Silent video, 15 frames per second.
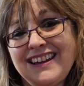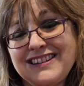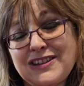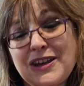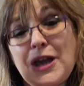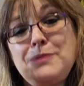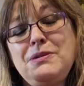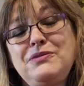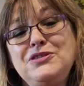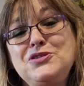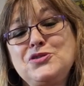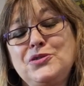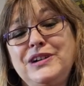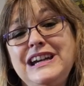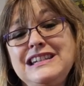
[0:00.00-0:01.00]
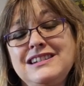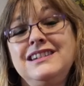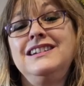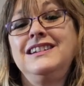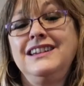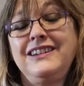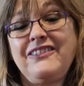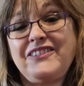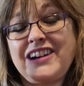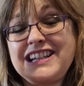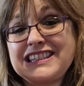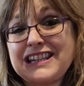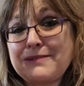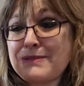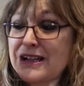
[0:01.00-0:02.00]
So I hope you've enjoyed
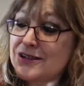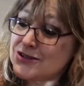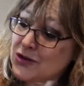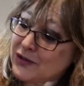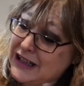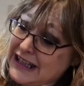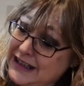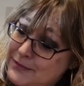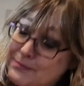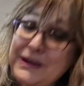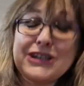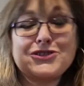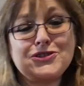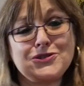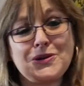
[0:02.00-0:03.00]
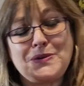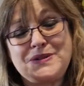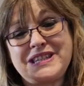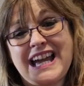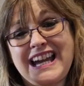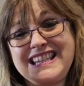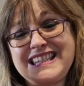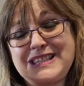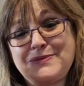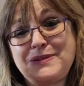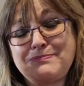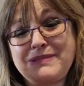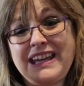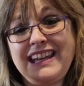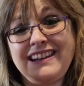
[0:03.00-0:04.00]
finding out about Dolly Mixture dolls houses
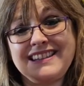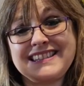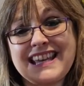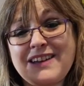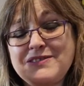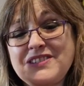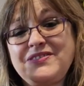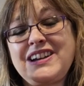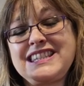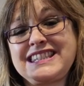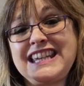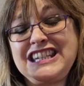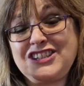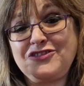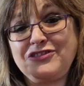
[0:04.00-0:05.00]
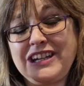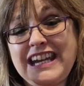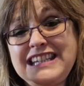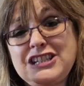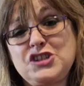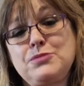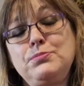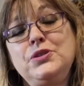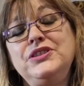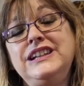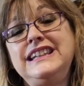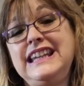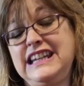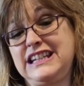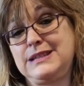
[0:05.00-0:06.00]
with me. So it was a fascinating read. I should put the
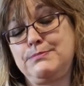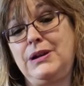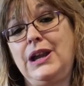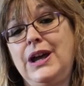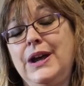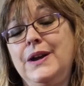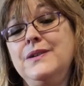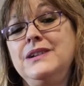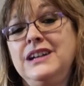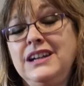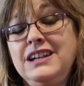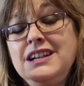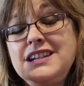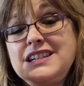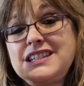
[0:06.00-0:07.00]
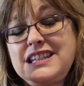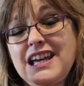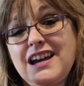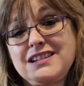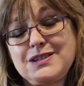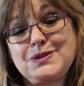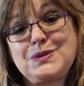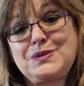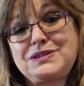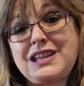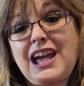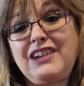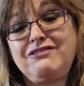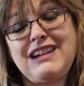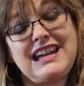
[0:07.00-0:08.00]
links below to the articles
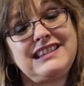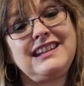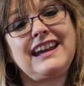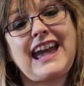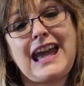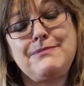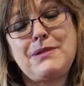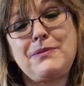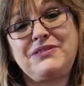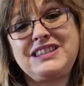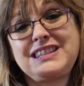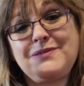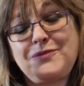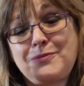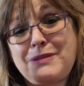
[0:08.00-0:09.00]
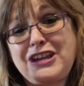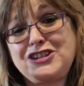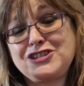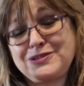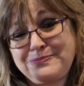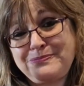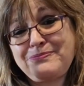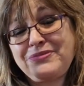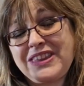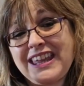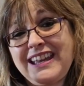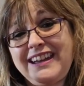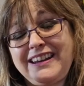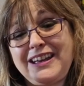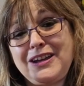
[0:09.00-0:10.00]
that I read that came up with this information,
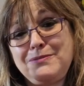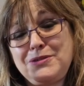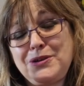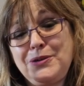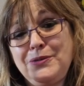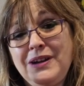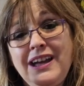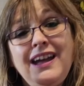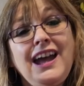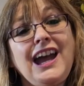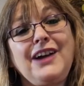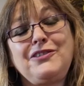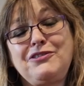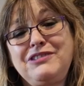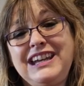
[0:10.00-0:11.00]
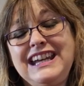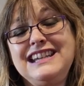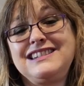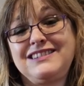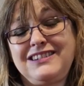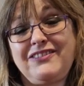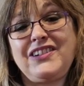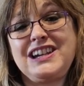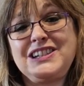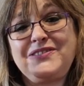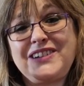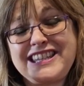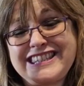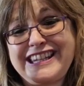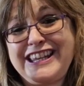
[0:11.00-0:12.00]
and I hope you have a read and find it
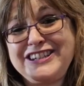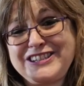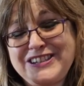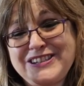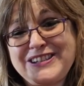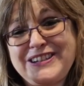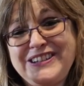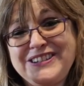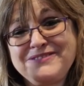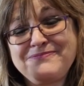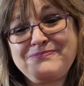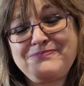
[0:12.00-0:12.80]
fascinating too.